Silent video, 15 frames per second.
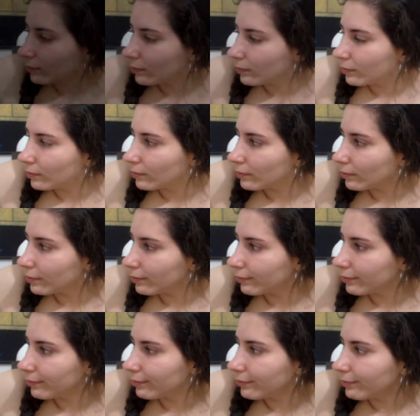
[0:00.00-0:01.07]

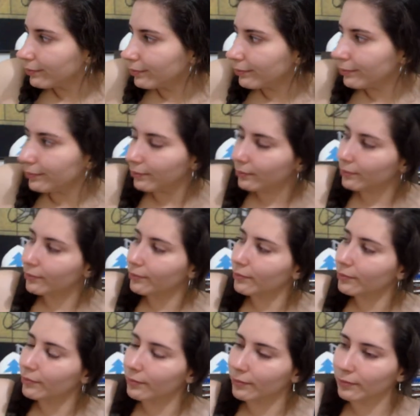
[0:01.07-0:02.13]

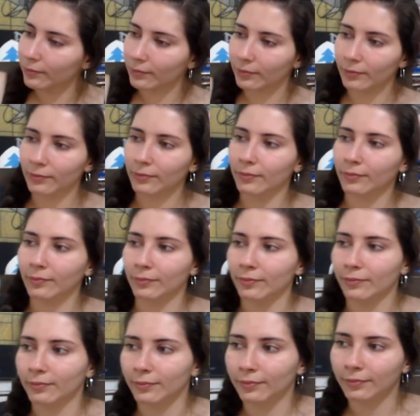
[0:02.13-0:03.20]

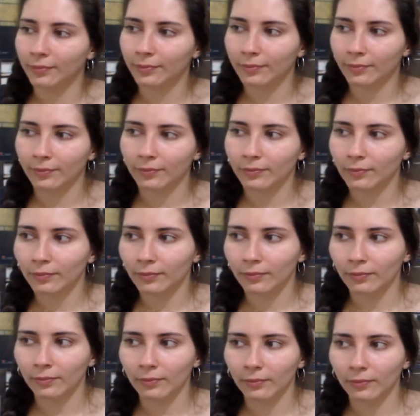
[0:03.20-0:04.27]

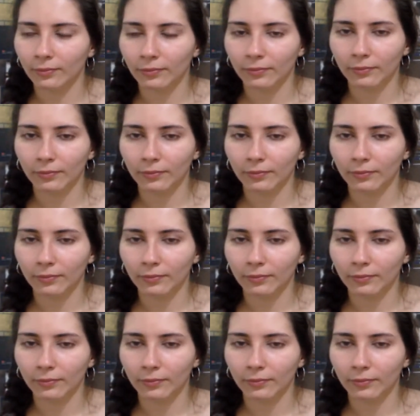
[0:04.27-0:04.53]
The person shown says nothing.